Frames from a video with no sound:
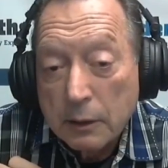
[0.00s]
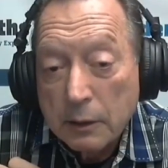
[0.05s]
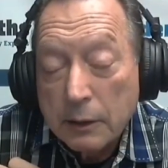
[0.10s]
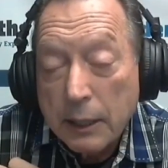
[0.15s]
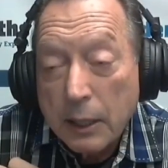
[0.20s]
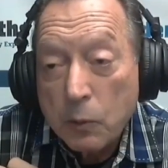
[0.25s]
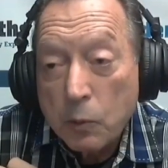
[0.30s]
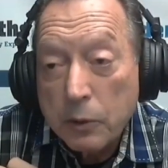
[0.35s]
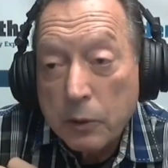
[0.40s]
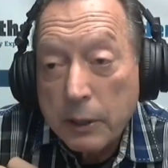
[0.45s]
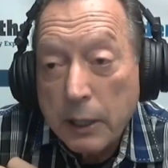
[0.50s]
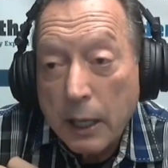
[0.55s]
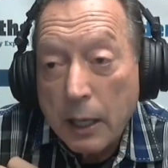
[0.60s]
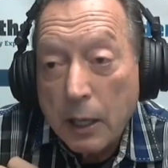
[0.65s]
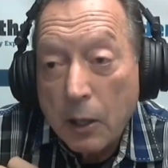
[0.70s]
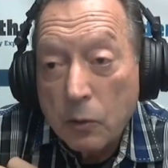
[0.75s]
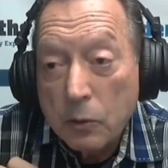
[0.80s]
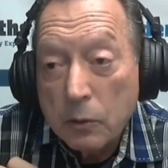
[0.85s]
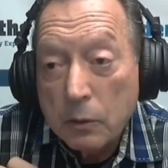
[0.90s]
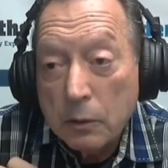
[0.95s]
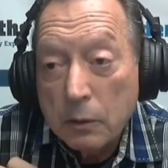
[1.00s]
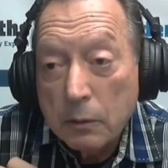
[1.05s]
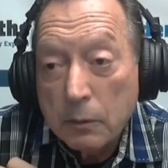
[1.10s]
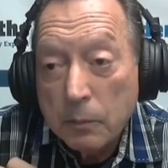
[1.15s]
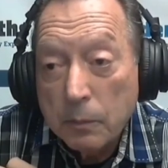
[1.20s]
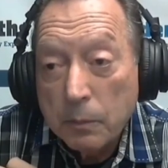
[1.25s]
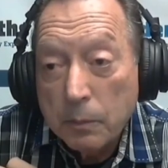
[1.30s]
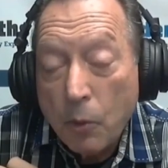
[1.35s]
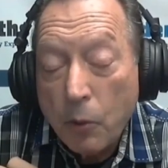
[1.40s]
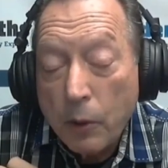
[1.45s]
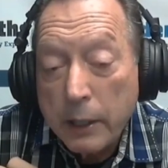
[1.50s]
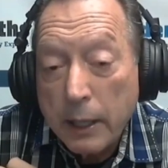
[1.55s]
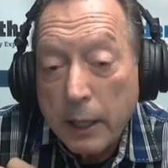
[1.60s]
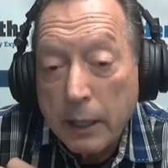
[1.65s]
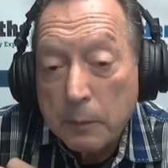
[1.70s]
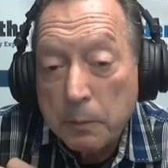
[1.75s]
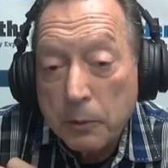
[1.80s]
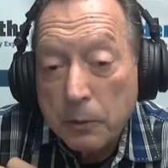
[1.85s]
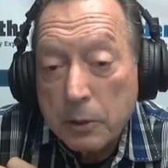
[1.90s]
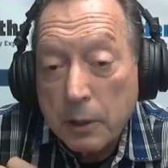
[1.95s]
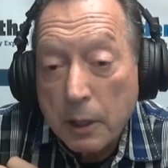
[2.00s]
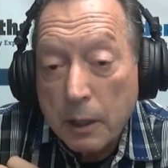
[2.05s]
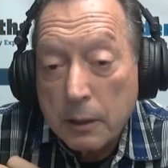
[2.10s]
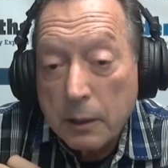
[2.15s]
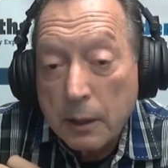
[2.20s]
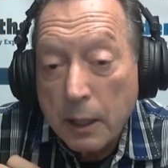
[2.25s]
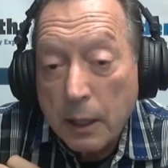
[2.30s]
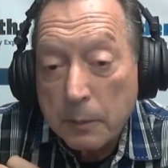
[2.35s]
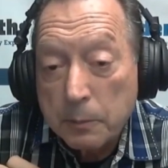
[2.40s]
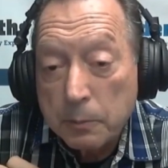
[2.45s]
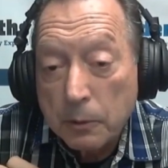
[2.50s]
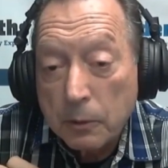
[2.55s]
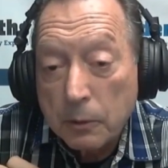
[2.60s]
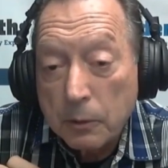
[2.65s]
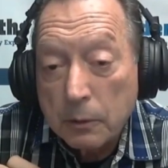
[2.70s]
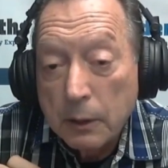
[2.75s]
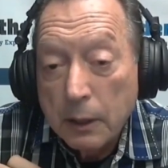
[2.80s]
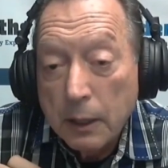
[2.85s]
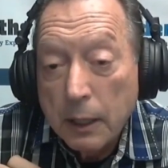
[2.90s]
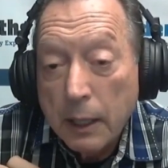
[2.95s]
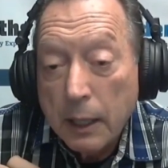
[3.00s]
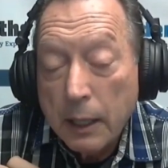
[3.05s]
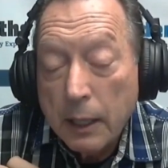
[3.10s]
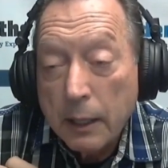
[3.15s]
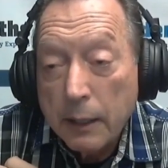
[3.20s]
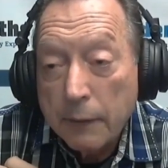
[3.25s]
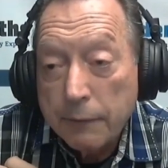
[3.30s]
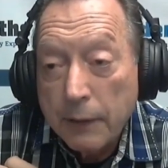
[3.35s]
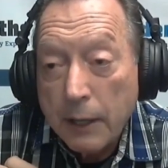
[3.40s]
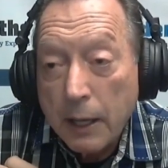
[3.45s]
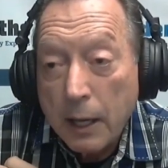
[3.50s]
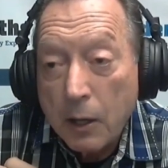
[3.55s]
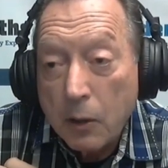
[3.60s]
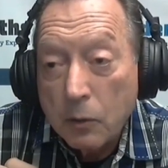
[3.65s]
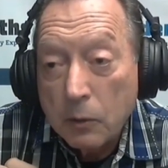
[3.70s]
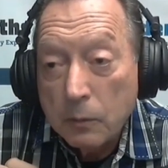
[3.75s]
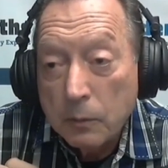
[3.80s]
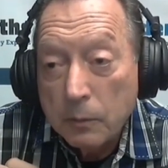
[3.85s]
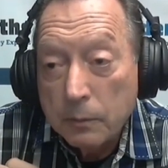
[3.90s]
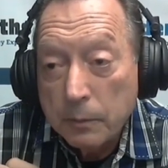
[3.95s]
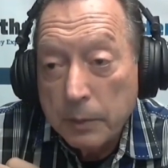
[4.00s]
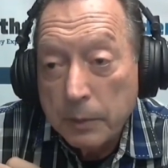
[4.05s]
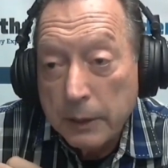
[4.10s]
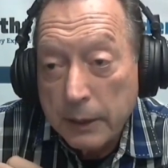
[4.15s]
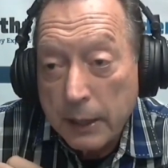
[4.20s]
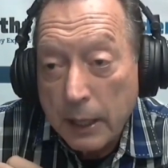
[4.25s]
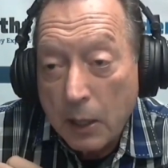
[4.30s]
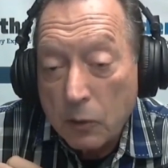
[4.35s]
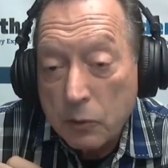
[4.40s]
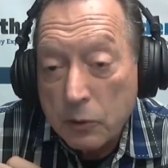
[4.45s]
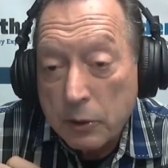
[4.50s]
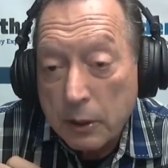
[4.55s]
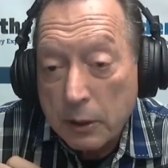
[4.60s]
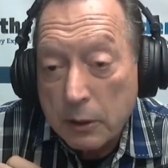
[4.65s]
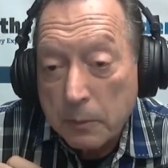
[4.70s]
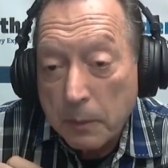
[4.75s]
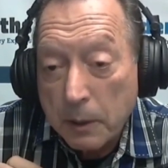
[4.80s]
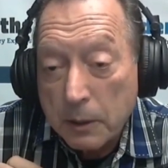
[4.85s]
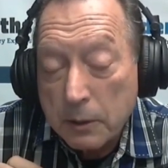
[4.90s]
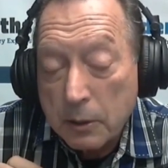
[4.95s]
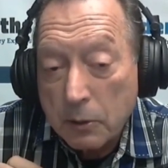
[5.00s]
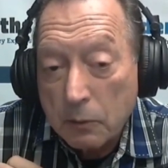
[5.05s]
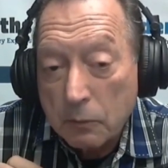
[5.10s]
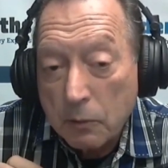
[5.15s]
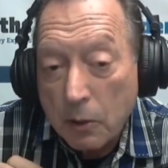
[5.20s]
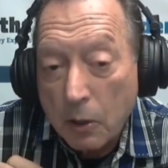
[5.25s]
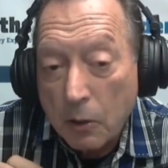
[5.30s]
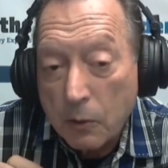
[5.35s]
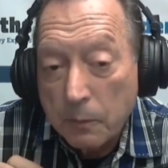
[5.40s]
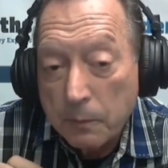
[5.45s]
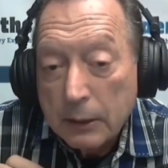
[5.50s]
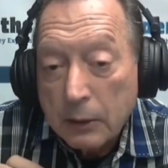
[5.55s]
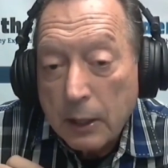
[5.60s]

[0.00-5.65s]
They were down 0.8% in April and have now been down six months in a row.